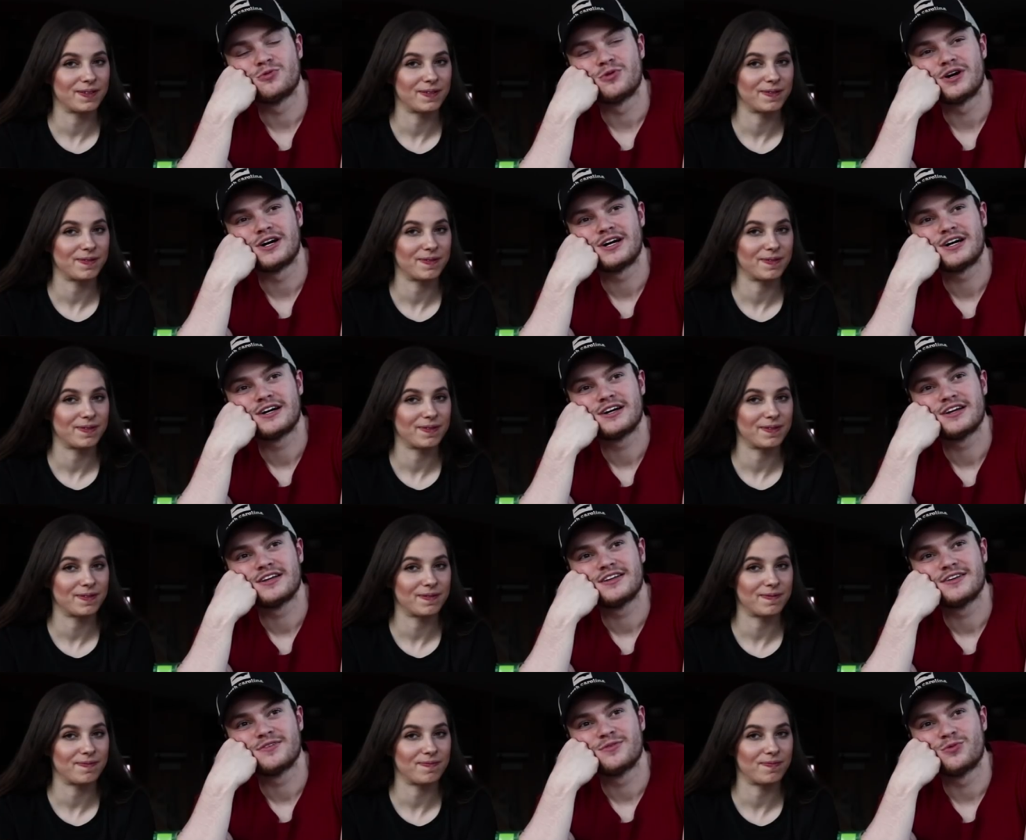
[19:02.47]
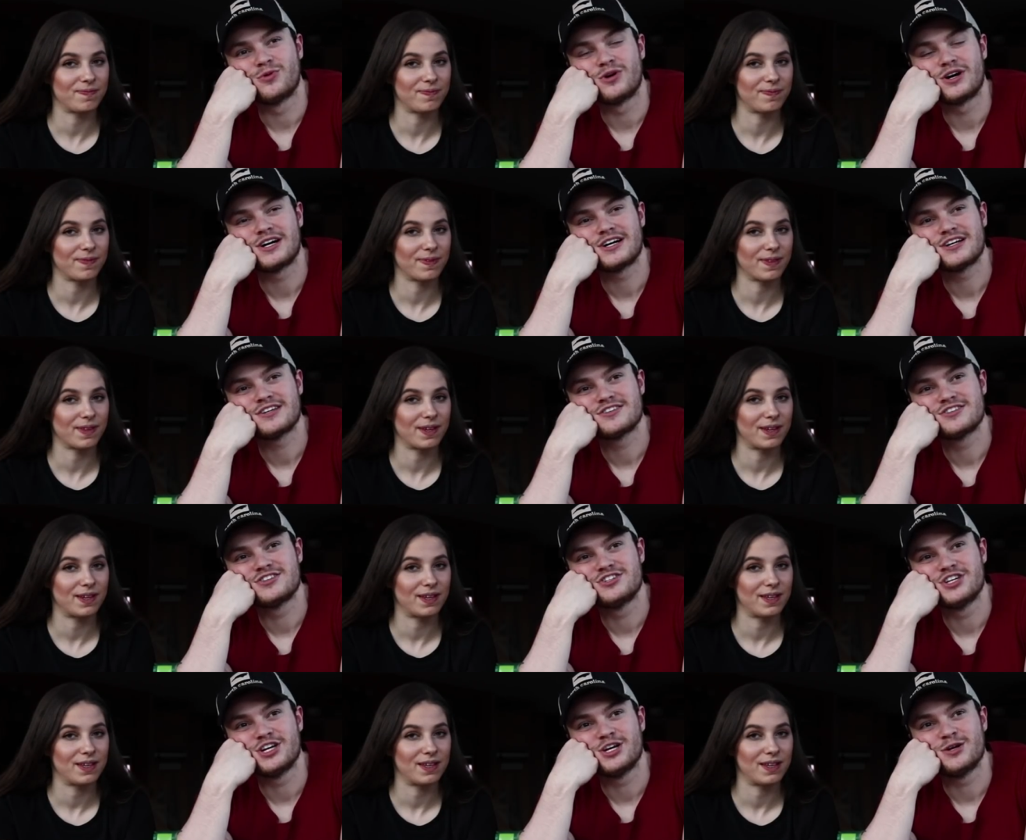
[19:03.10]
Speaker 1: why
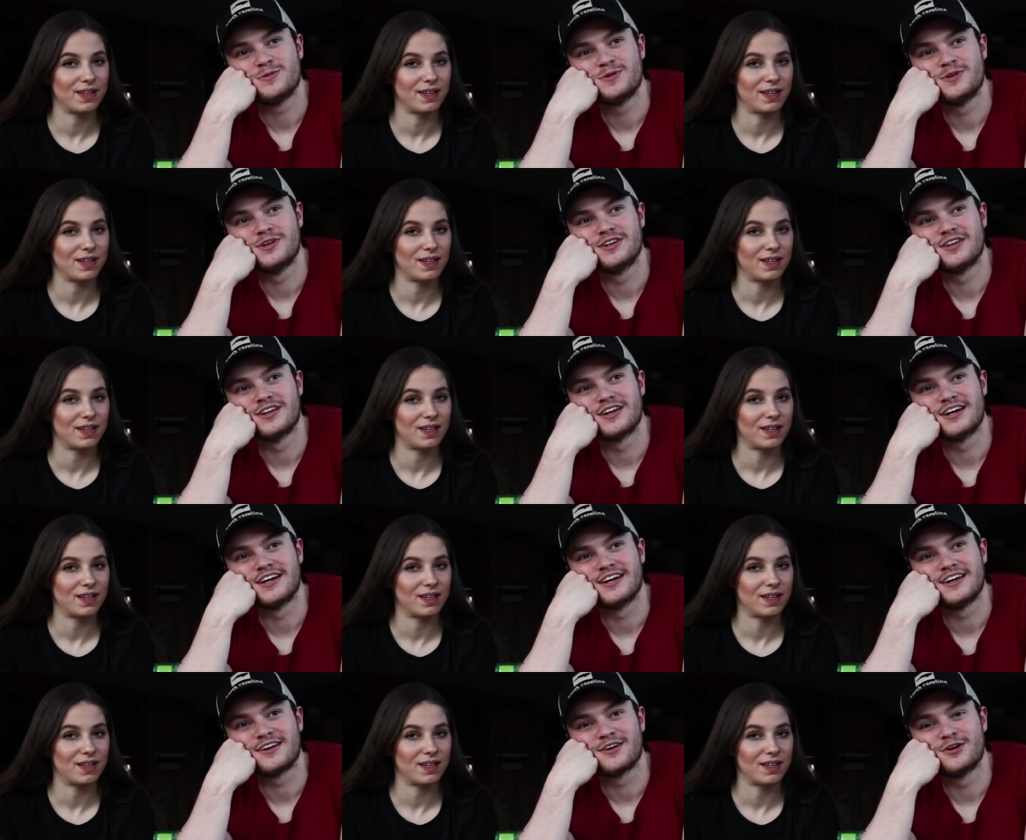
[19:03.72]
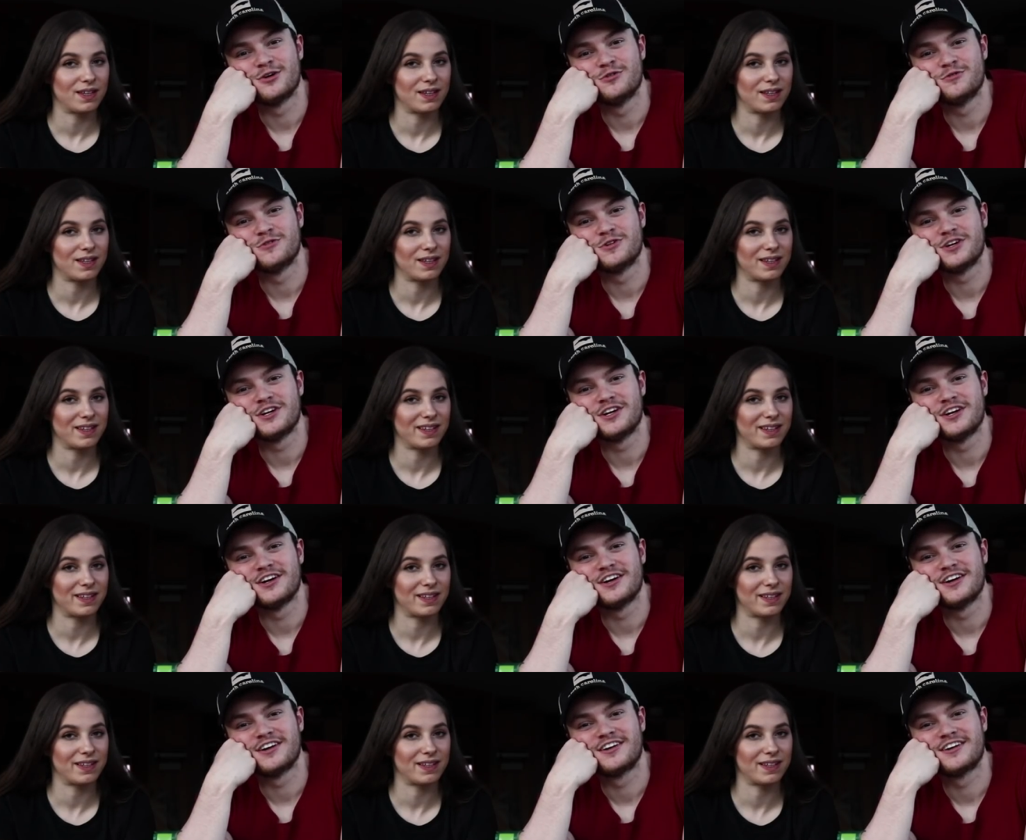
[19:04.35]
is Jaben like over
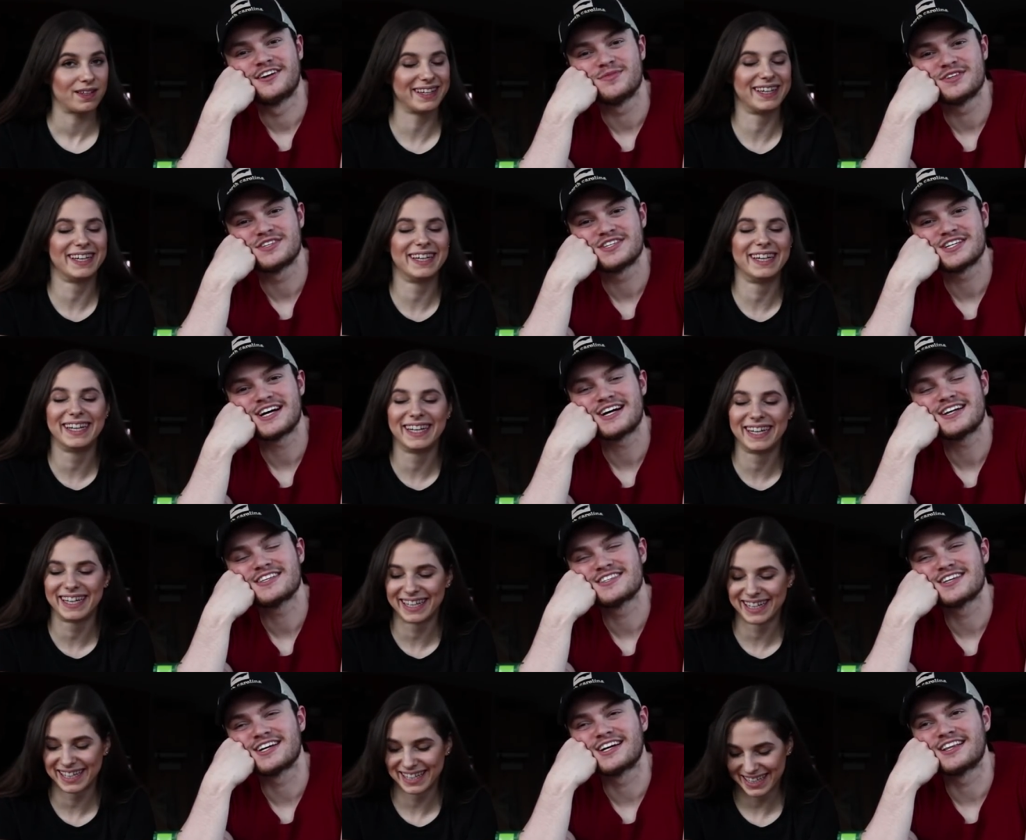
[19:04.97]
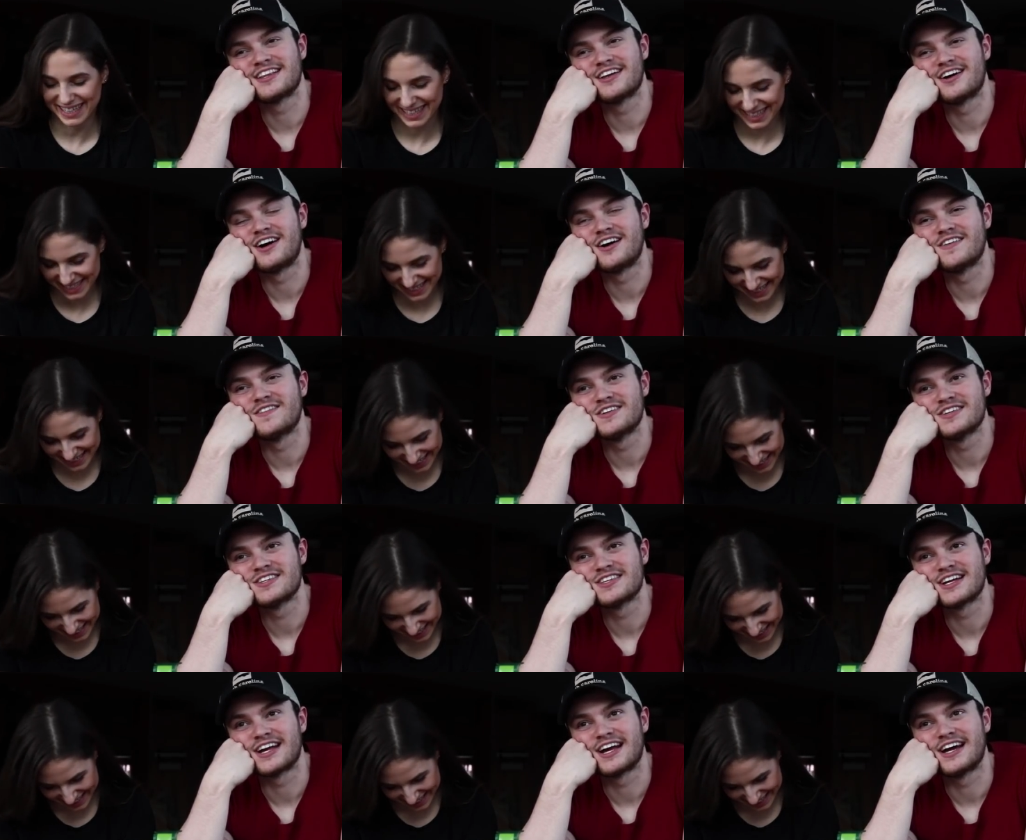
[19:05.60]
here? Besides like the
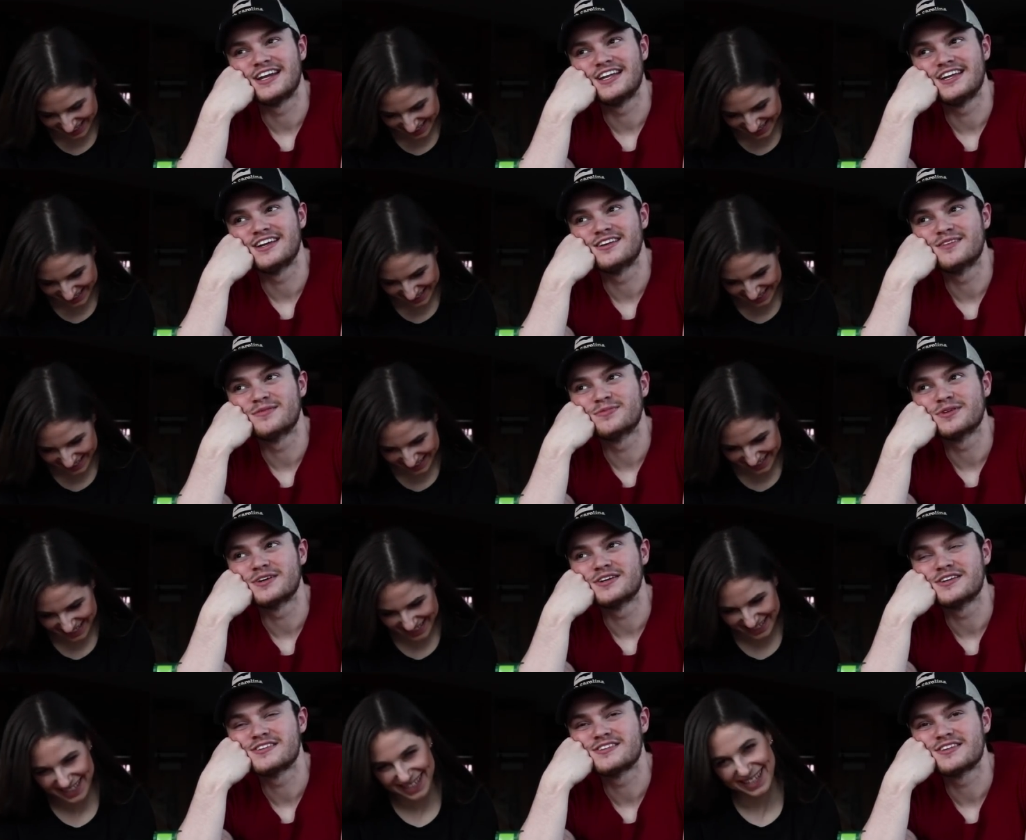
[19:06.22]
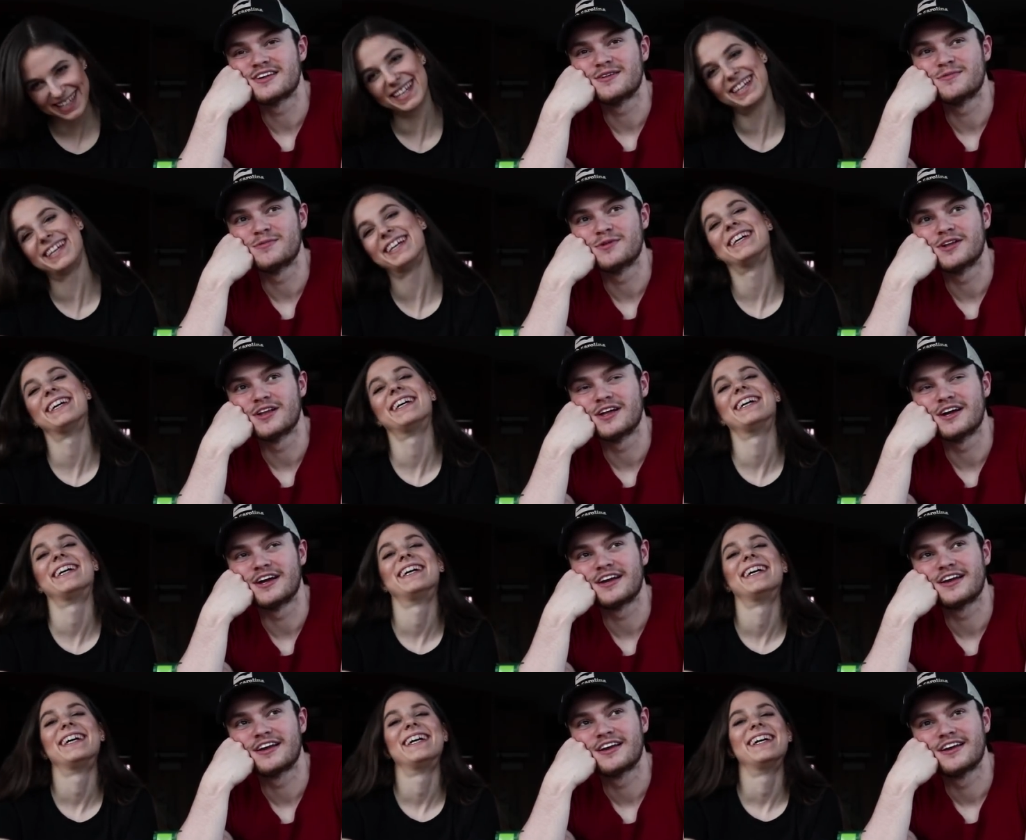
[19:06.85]
obvious, like I need a place to stay, but
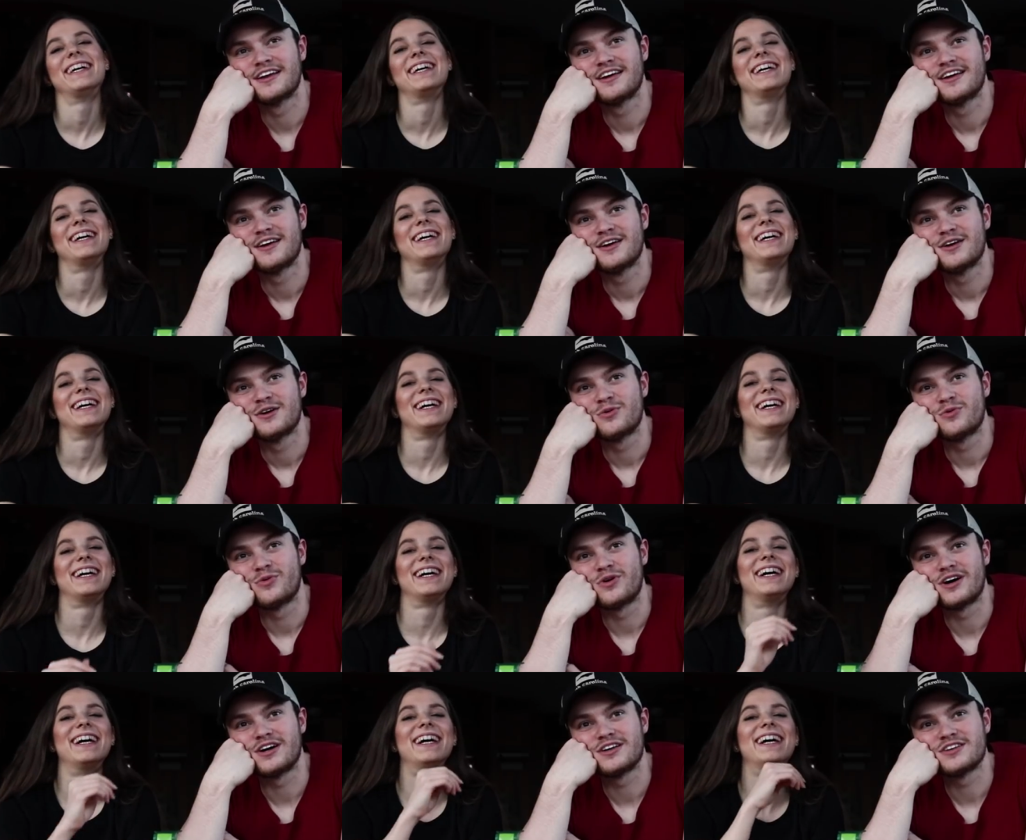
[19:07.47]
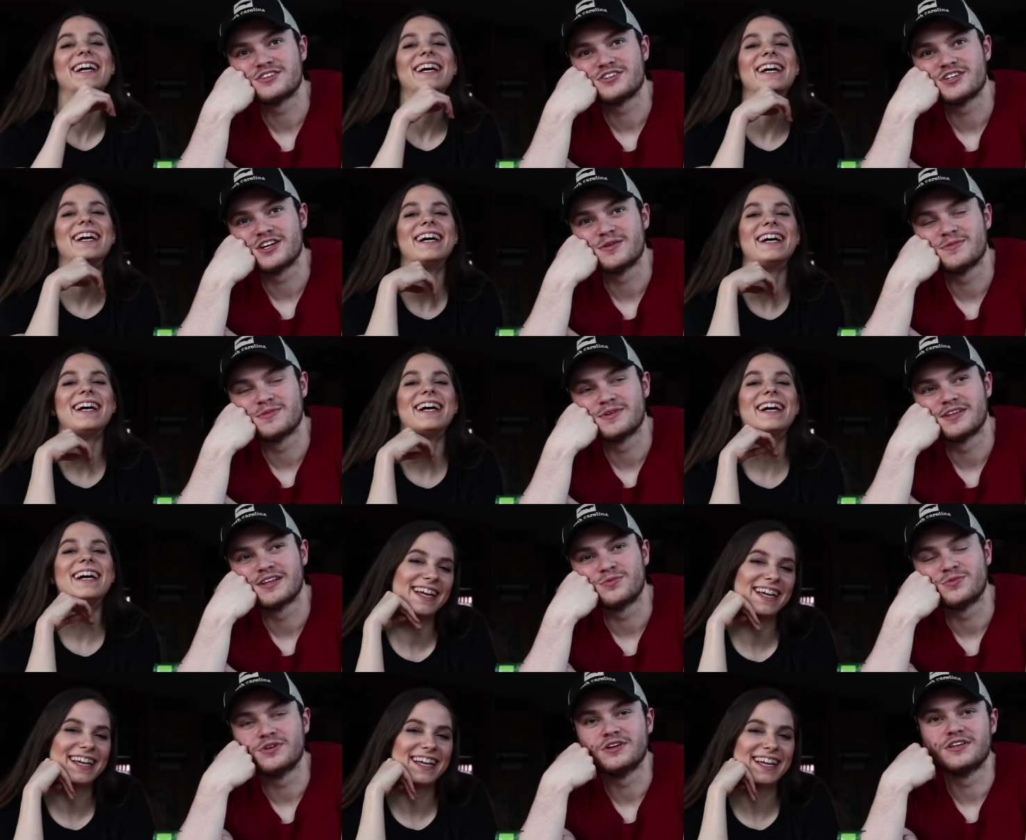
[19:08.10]
like why is
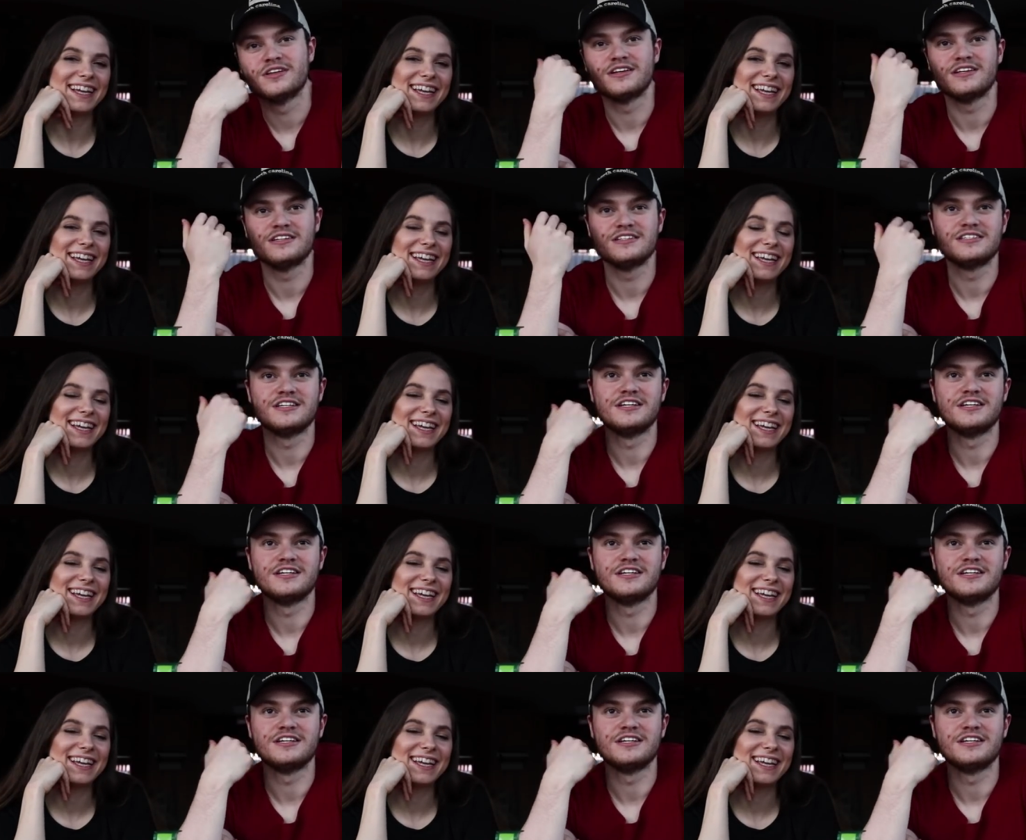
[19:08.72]
Jaben with